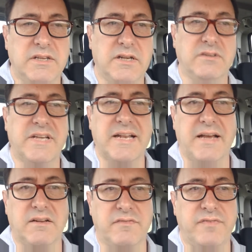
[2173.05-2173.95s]
you know, to get
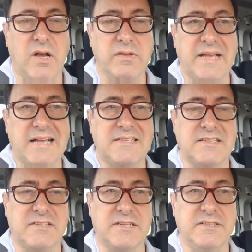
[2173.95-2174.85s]
out of holding
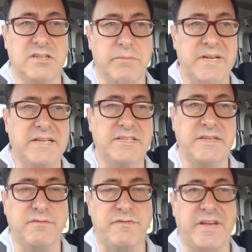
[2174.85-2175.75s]
assets that are denominated
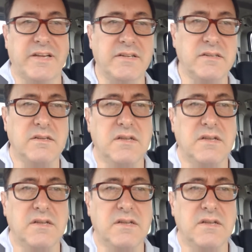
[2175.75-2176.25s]
in fiat.